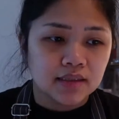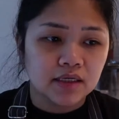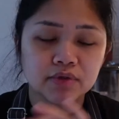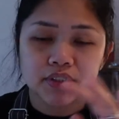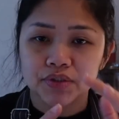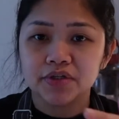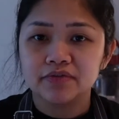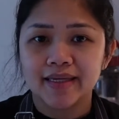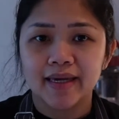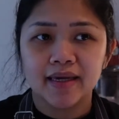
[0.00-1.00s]
They
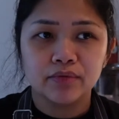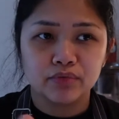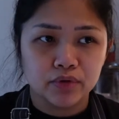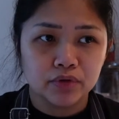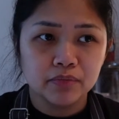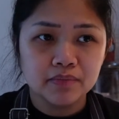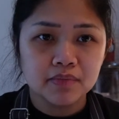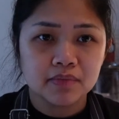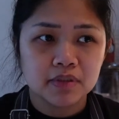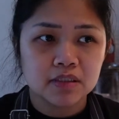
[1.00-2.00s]
reserved a room
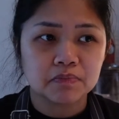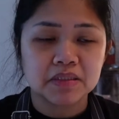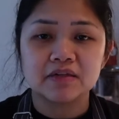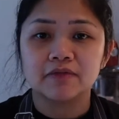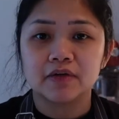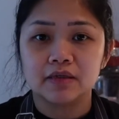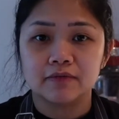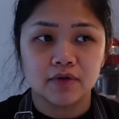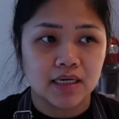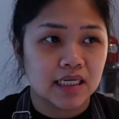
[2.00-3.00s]
specifically
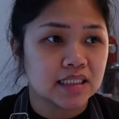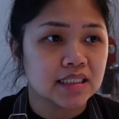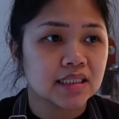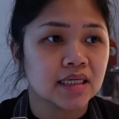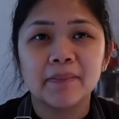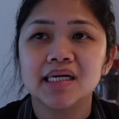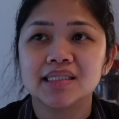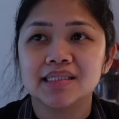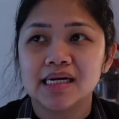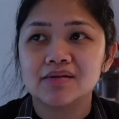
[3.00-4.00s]
for us but
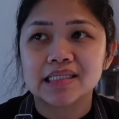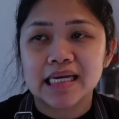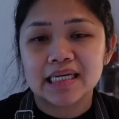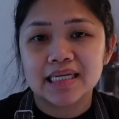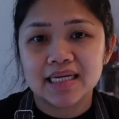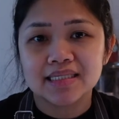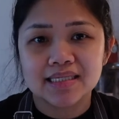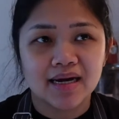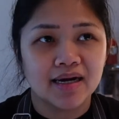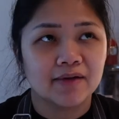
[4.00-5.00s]
the downside is
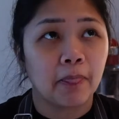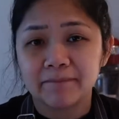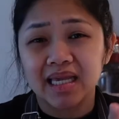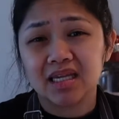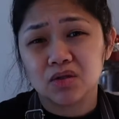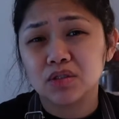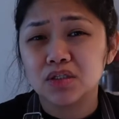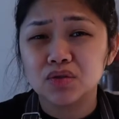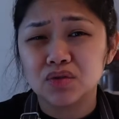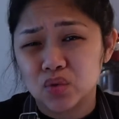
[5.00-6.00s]
that they can only
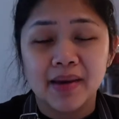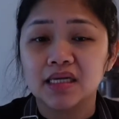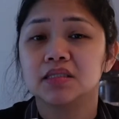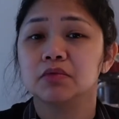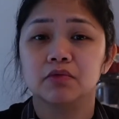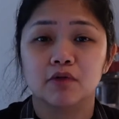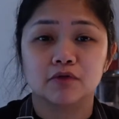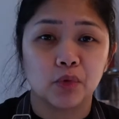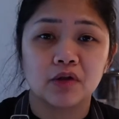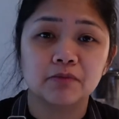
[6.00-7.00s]
do maximum of
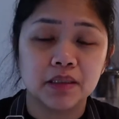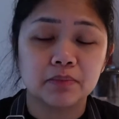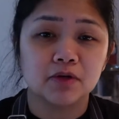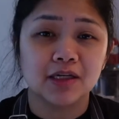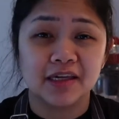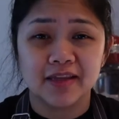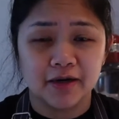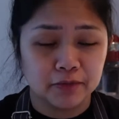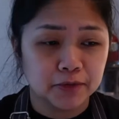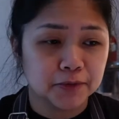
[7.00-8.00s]
12 people in
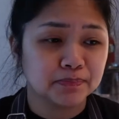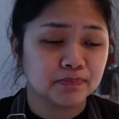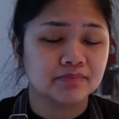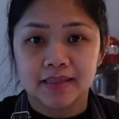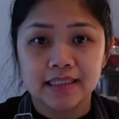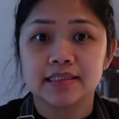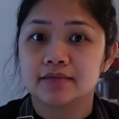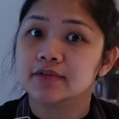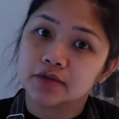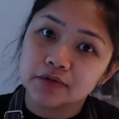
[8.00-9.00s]
that room because
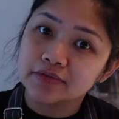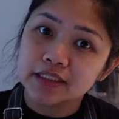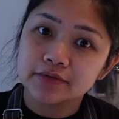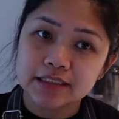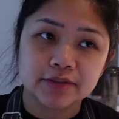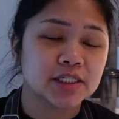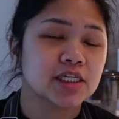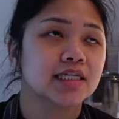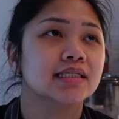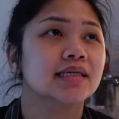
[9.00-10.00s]
of the covid
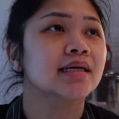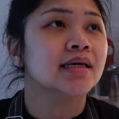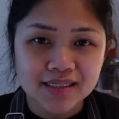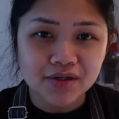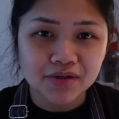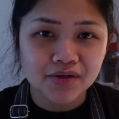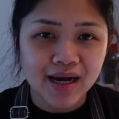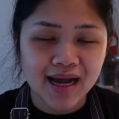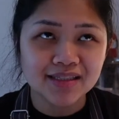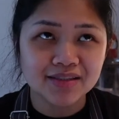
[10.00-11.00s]
restriction so i
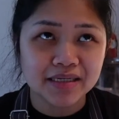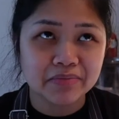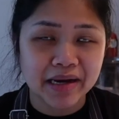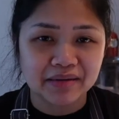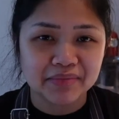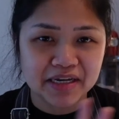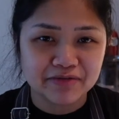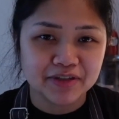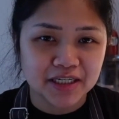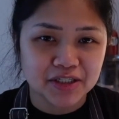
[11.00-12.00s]
had to take back my
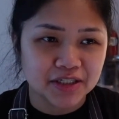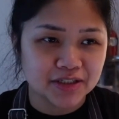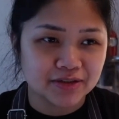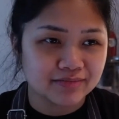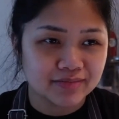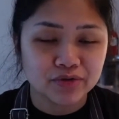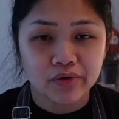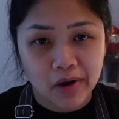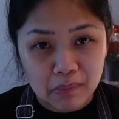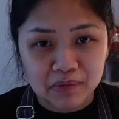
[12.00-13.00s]
invitation to a
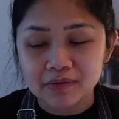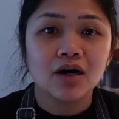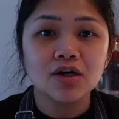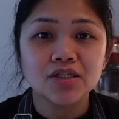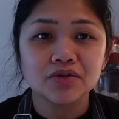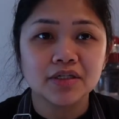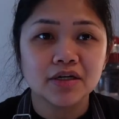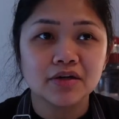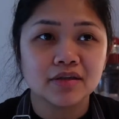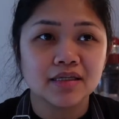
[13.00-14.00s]
couple also
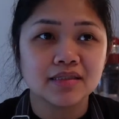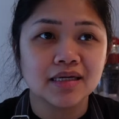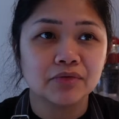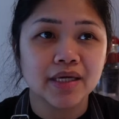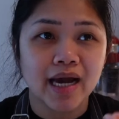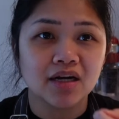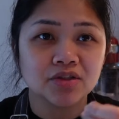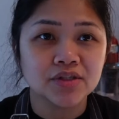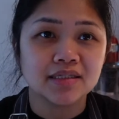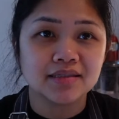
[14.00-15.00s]
another thing that we
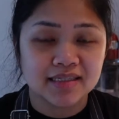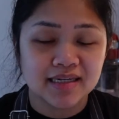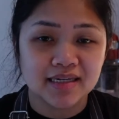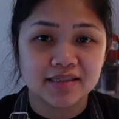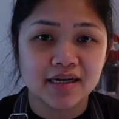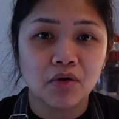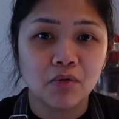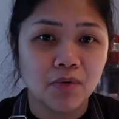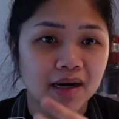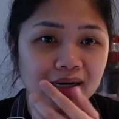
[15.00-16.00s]
actually did
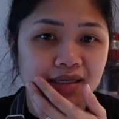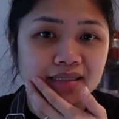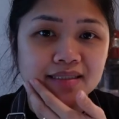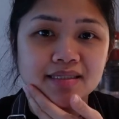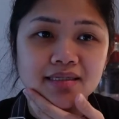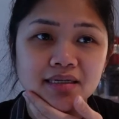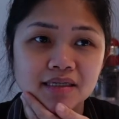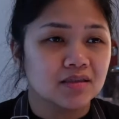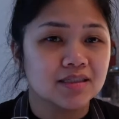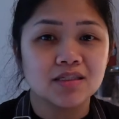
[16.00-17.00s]
was
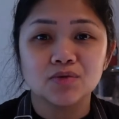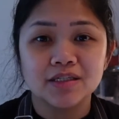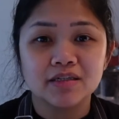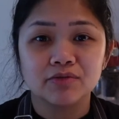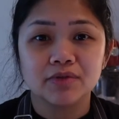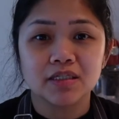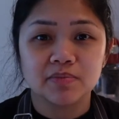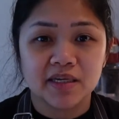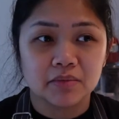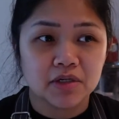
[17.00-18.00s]
since we didn't really
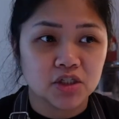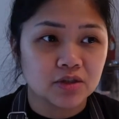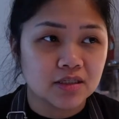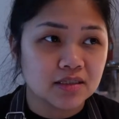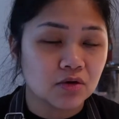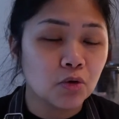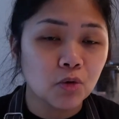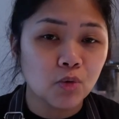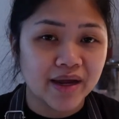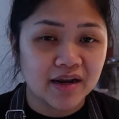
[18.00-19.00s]
spend that much this whole
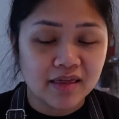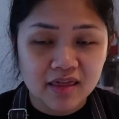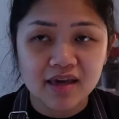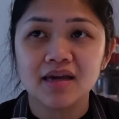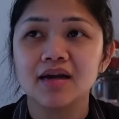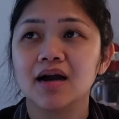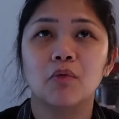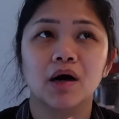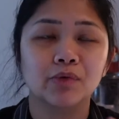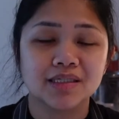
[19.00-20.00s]
wedding thing
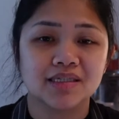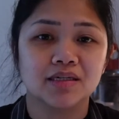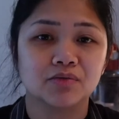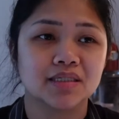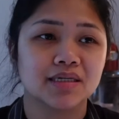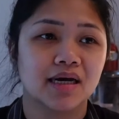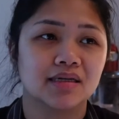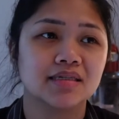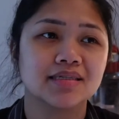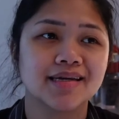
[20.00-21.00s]
what we did was that
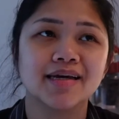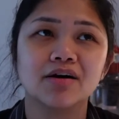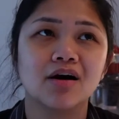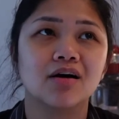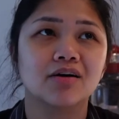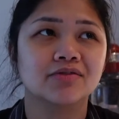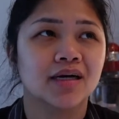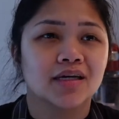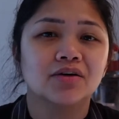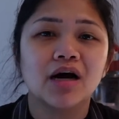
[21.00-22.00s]
instead of
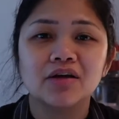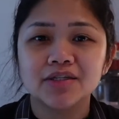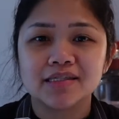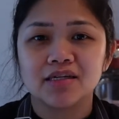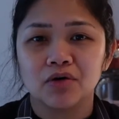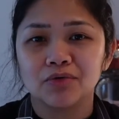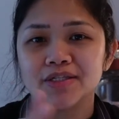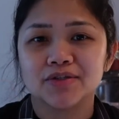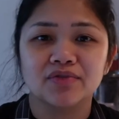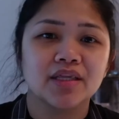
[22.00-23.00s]
you know how there's like always
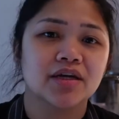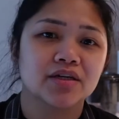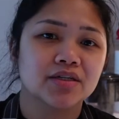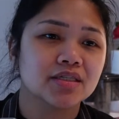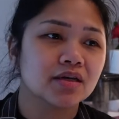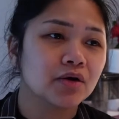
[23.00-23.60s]
souvenirs